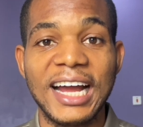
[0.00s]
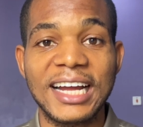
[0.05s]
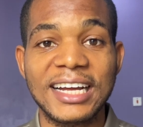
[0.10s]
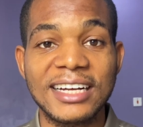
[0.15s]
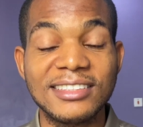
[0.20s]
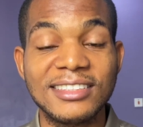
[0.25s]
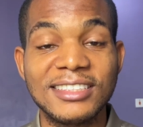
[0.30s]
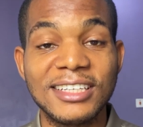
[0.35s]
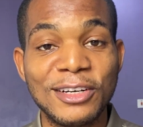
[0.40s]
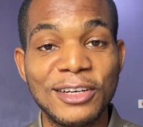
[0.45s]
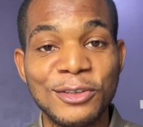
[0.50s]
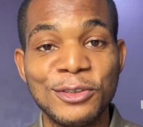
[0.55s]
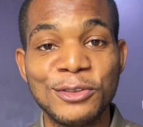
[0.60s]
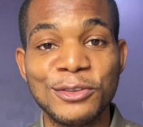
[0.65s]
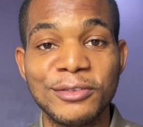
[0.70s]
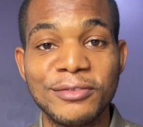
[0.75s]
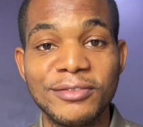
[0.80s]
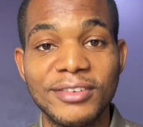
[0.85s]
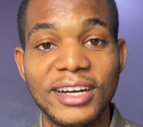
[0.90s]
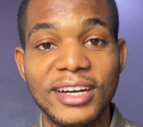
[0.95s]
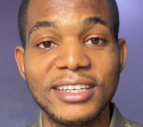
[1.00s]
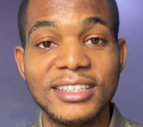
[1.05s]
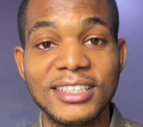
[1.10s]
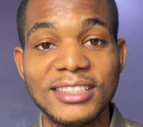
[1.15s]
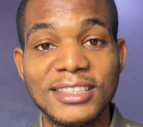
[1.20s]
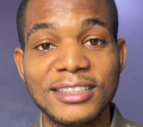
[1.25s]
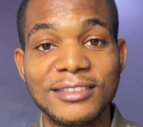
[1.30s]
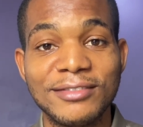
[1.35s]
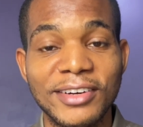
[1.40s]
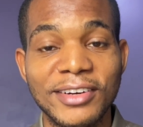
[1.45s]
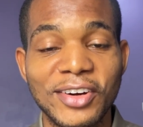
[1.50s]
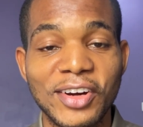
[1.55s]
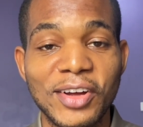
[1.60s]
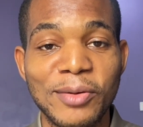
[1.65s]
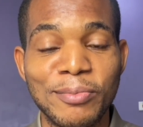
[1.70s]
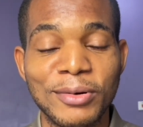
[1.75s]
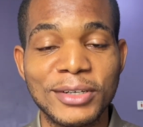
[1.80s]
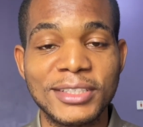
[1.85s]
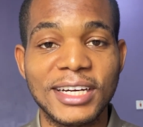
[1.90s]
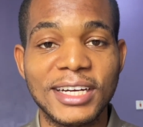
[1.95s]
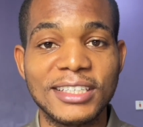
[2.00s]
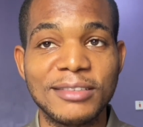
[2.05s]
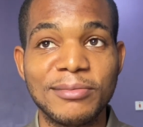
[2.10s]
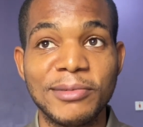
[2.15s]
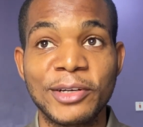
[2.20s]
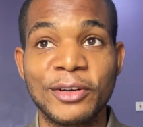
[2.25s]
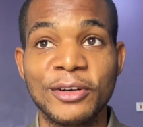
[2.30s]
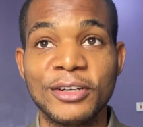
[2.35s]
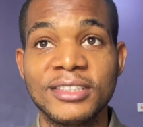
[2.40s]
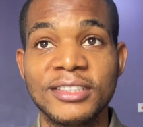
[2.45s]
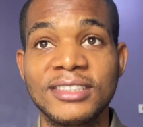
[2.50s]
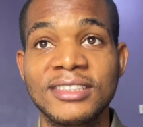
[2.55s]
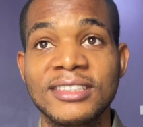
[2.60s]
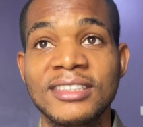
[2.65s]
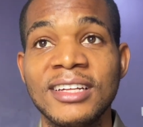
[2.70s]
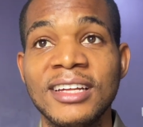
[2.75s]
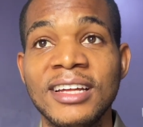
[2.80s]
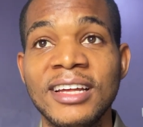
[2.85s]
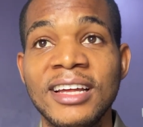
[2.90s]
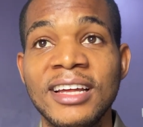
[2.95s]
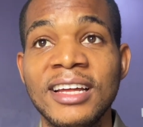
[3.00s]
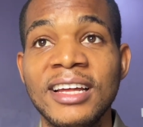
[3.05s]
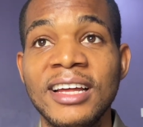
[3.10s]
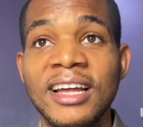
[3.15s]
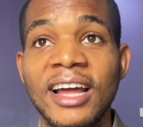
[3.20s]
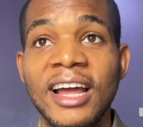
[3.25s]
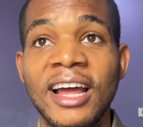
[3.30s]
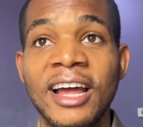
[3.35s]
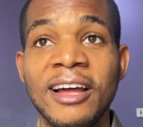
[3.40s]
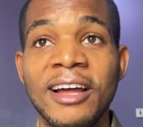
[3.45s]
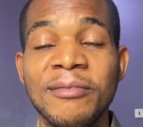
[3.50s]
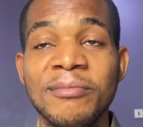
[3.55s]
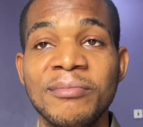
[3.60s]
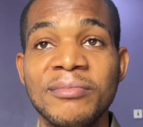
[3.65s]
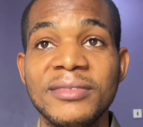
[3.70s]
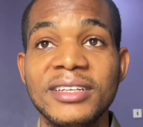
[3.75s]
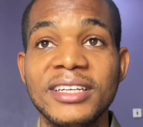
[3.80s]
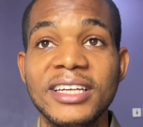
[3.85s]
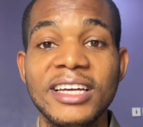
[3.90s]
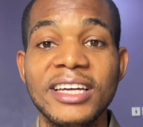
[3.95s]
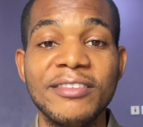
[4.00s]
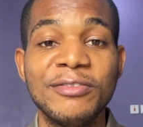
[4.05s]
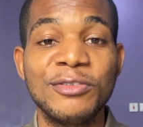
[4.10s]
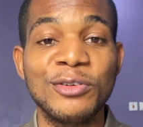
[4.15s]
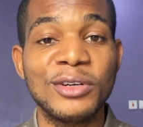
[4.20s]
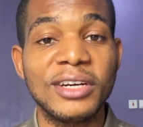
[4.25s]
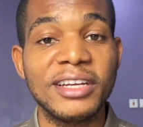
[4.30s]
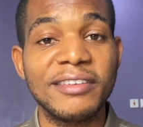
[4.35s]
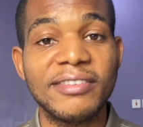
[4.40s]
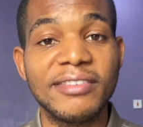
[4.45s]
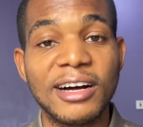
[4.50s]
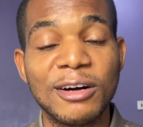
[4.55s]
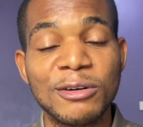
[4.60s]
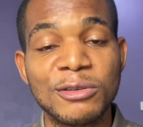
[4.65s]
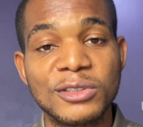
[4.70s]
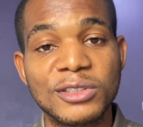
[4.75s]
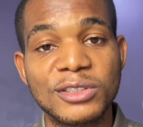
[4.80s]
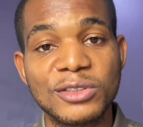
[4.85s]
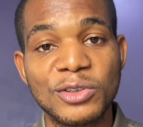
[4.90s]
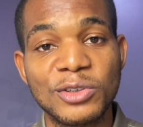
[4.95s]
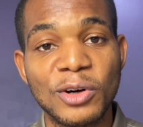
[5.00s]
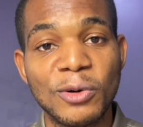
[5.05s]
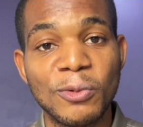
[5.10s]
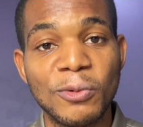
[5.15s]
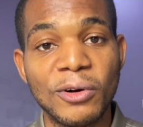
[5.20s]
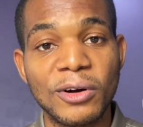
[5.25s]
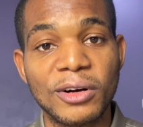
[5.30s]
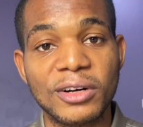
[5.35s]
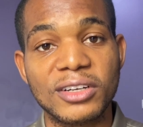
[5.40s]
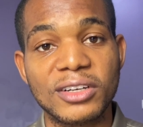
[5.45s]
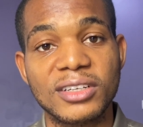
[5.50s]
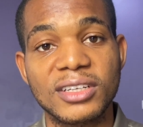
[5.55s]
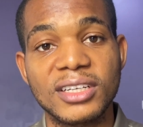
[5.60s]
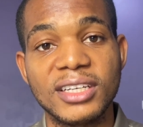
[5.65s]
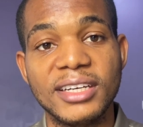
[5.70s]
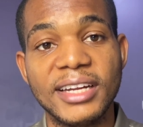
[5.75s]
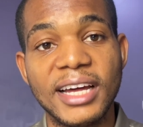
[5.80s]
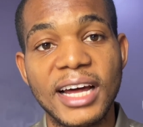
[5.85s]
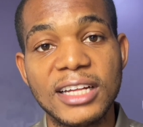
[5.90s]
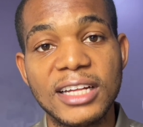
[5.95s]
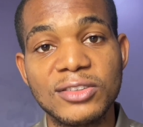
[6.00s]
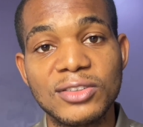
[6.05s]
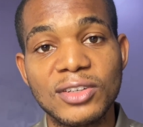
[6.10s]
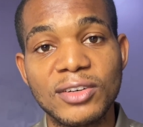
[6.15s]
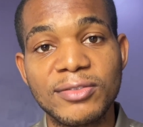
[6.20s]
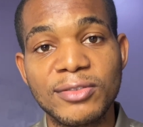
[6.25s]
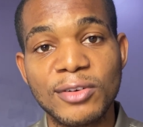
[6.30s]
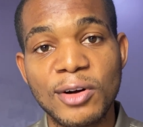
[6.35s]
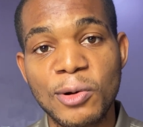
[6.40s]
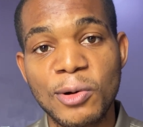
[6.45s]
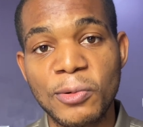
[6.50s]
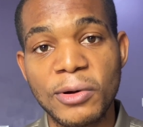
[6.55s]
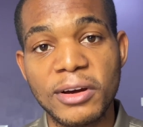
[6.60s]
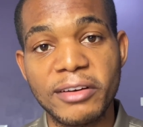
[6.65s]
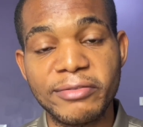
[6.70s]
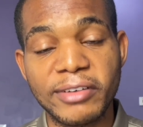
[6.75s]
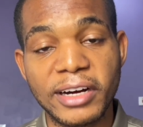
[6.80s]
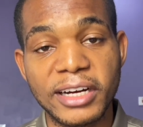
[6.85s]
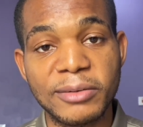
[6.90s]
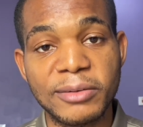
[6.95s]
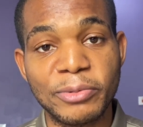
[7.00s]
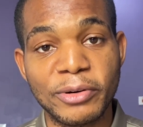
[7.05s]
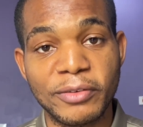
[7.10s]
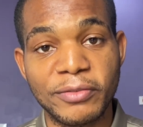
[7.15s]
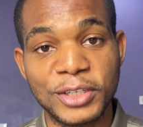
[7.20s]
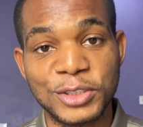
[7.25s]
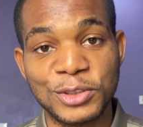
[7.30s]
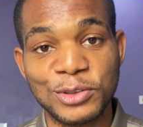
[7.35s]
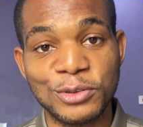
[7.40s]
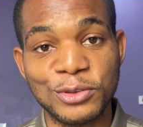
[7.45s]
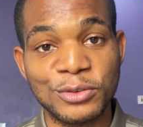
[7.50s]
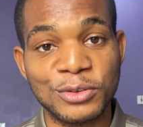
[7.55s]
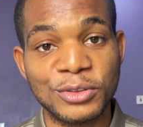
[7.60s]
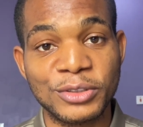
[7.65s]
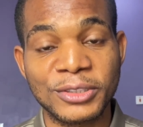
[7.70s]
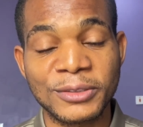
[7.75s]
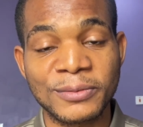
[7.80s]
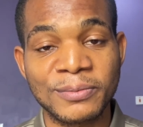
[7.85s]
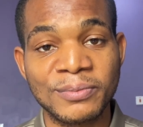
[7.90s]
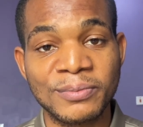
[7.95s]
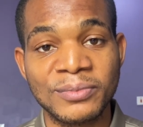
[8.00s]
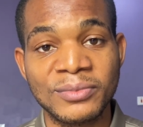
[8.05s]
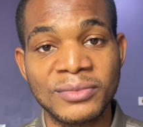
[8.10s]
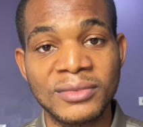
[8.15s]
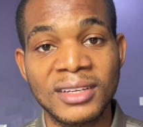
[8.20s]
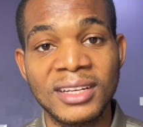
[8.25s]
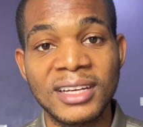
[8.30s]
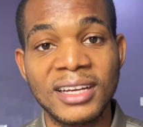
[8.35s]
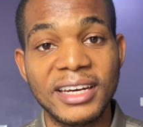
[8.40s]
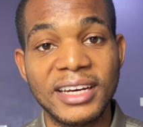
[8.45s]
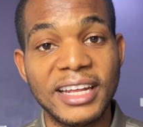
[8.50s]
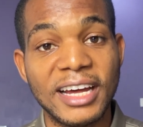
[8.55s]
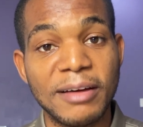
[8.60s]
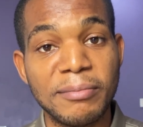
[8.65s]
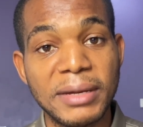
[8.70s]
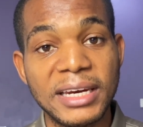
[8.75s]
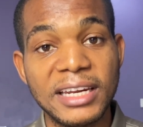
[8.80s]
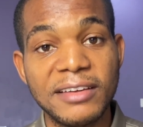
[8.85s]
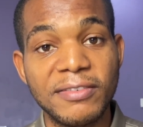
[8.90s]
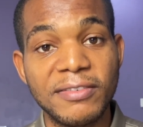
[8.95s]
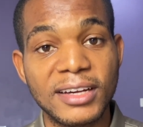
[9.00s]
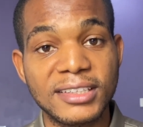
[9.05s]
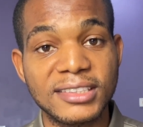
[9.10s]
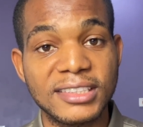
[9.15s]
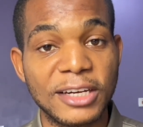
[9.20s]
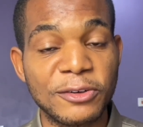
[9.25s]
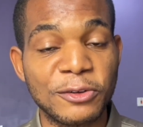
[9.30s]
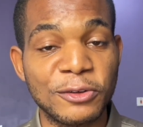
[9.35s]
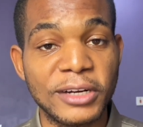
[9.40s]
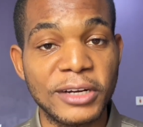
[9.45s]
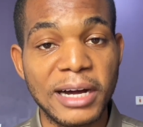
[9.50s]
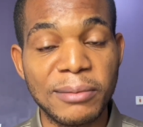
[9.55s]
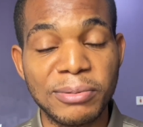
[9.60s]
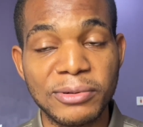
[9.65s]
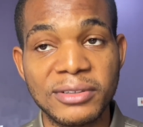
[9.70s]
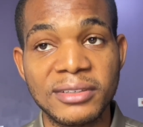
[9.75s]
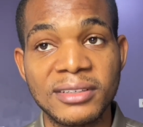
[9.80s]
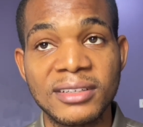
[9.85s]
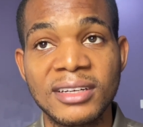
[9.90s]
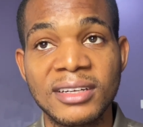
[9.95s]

can tell you this is very important because if you leave out your work in the hands of unqualified professionals, there are many things that could happen.